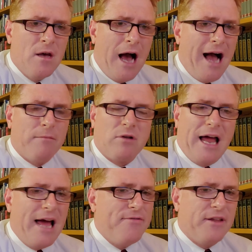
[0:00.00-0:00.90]
I'm
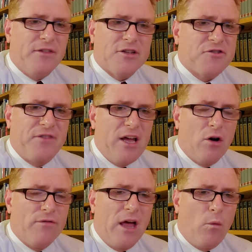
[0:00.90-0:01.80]
glad that this
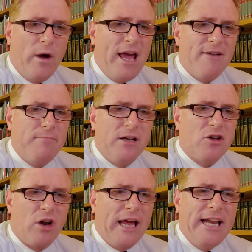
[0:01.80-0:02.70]
field that we have been
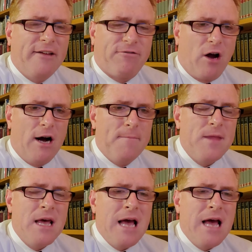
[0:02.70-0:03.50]
gleaning from,